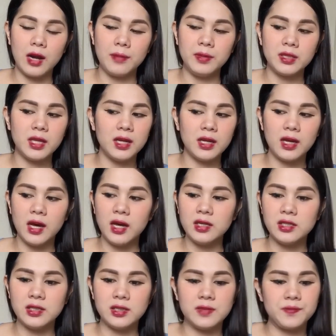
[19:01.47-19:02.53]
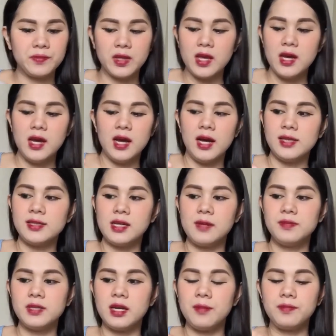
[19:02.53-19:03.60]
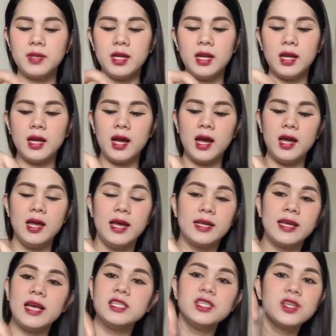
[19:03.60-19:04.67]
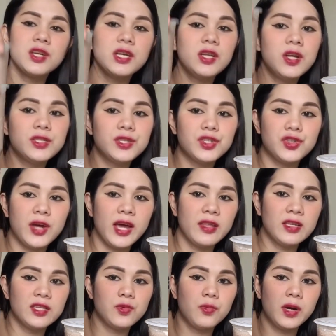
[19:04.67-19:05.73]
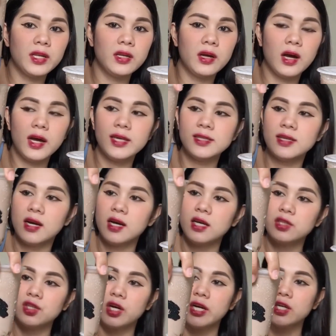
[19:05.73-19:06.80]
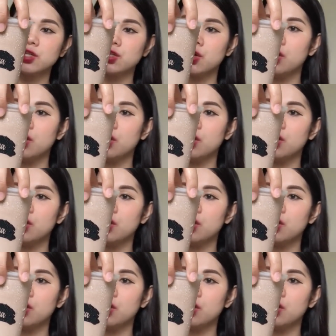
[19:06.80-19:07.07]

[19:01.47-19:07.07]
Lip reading: Grabe talaga, guys. Ang sarap-sarap talaga. Guys, you can also try this one, guys, ha? Dark